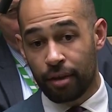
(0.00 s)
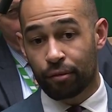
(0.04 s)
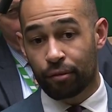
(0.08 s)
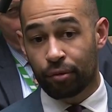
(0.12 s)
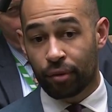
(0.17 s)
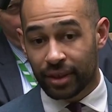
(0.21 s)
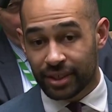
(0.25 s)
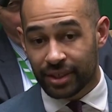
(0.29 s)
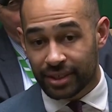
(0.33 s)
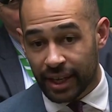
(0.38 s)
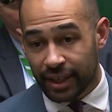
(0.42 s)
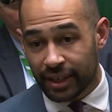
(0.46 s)

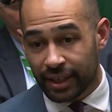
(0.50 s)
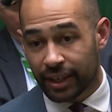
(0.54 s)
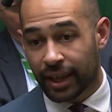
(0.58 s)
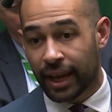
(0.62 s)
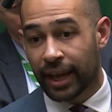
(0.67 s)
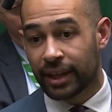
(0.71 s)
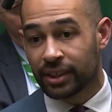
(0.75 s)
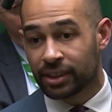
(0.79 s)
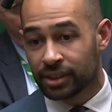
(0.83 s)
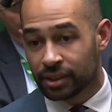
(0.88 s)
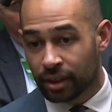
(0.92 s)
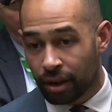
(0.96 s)
for a
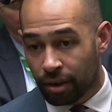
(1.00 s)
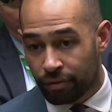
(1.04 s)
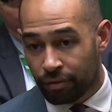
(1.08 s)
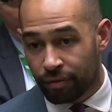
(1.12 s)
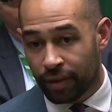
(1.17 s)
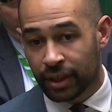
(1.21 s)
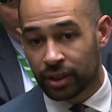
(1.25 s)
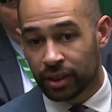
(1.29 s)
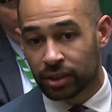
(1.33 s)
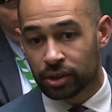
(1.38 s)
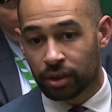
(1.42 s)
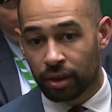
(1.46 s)
dedicated
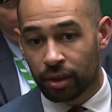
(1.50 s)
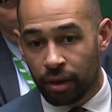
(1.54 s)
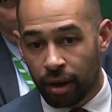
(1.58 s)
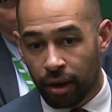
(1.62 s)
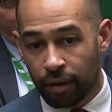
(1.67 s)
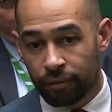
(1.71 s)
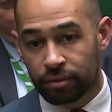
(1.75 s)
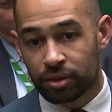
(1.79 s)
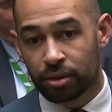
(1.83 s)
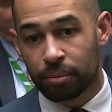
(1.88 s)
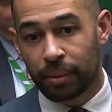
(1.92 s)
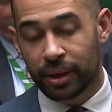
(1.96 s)
offence
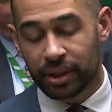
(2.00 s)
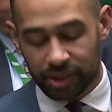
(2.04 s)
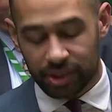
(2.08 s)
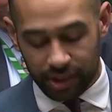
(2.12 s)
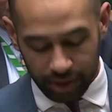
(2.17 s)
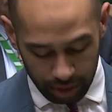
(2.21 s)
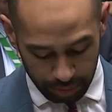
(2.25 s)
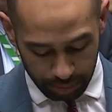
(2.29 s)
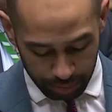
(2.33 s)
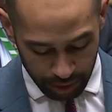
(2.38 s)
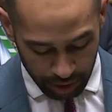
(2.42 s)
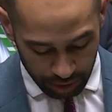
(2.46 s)
of
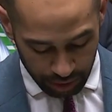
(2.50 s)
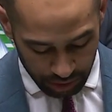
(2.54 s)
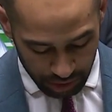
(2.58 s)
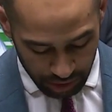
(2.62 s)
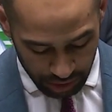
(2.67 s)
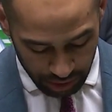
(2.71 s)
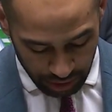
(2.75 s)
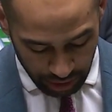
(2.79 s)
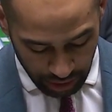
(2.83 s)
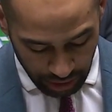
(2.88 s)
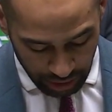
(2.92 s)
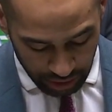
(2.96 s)
domestic
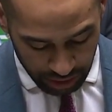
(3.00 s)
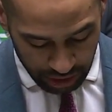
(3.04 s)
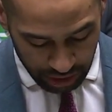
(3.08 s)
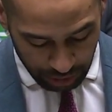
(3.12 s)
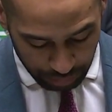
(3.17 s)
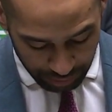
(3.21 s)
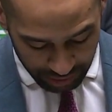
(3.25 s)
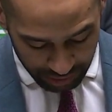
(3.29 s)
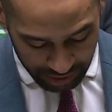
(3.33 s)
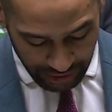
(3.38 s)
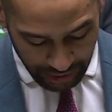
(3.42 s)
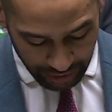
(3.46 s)
abuse
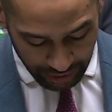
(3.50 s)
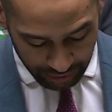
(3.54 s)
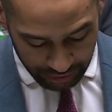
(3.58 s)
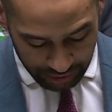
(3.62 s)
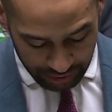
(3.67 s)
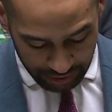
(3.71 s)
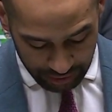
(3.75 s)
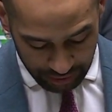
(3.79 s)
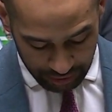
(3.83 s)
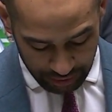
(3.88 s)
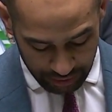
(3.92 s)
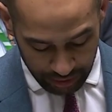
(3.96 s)
to
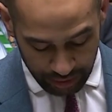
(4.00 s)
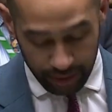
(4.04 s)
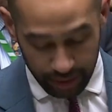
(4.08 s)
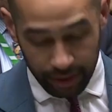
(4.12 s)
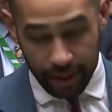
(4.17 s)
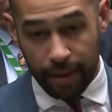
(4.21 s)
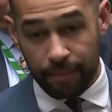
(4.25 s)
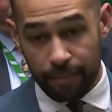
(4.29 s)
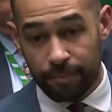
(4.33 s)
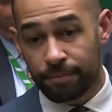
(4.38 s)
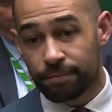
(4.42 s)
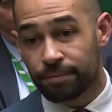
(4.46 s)
protect
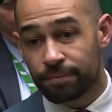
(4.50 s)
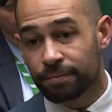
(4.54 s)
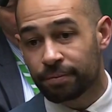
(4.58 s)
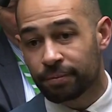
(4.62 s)
them.